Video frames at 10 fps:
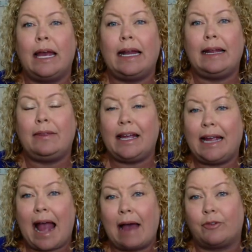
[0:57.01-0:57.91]
And I
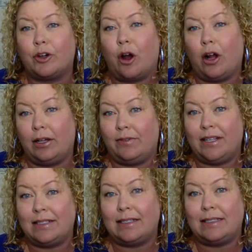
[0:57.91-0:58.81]
think after all of
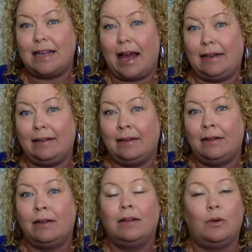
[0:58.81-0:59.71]
this is done,
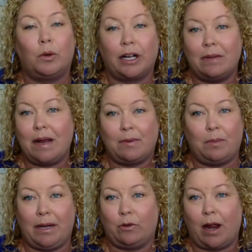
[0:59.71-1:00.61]
we're going to be able to
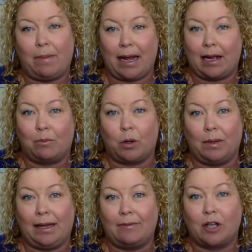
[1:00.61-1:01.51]
pick right back up where
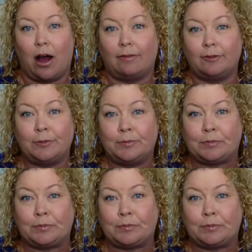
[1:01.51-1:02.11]
we left off.